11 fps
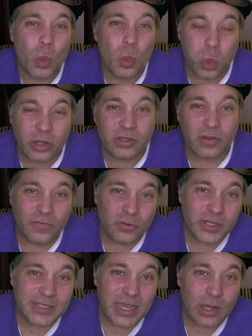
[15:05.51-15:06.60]
wonderful
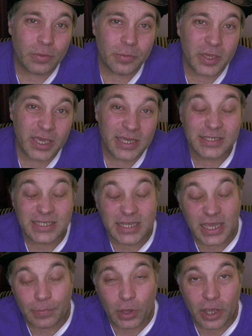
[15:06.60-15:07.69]
this album is,
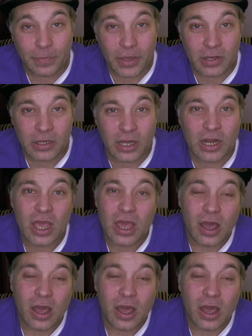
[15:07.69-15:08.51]
in my opinion.